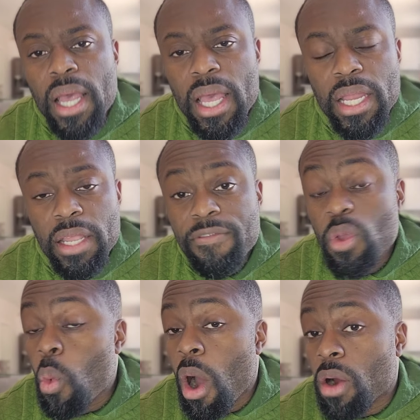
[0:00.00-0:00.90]
And if
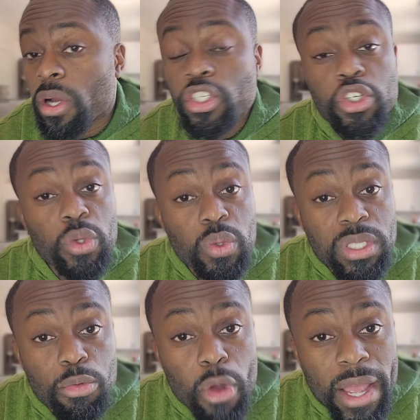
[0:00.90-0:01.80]
you are a true
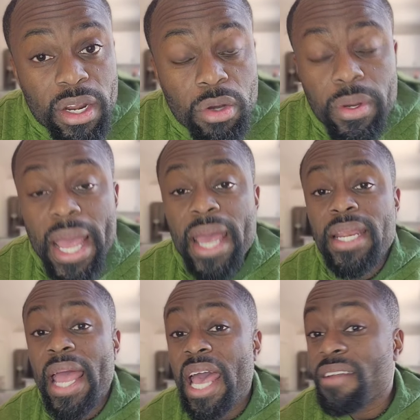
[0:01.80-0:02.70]
soprano and
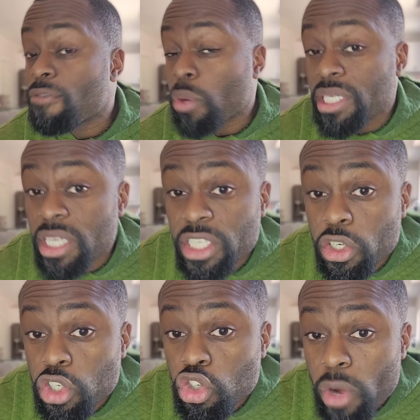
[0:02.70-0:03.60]
head voice is your
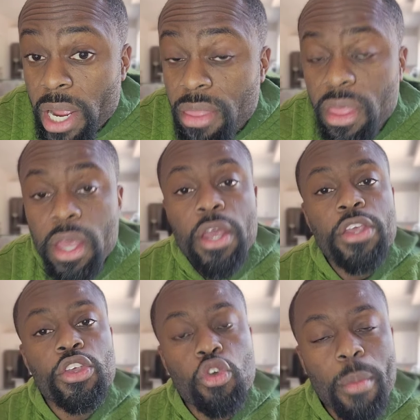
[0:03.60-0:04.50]
strength,
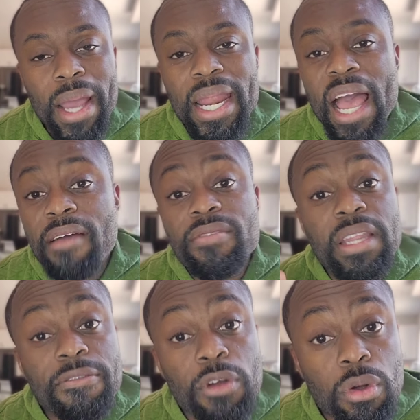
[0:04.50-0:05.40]
you might have
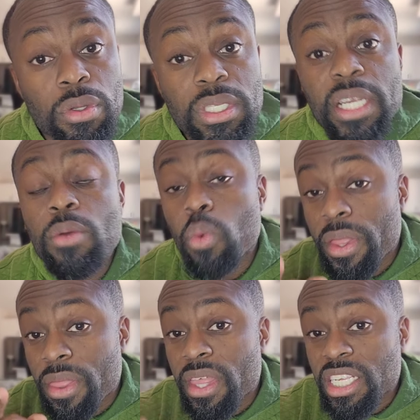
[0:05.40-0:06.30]
difficulty
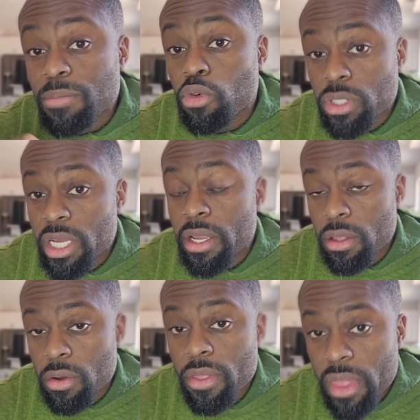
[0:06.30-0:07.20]
with this
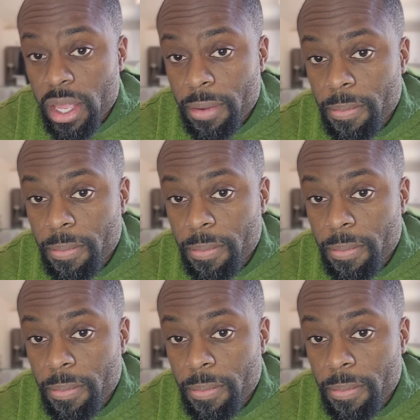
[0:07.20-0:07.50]
particular thing.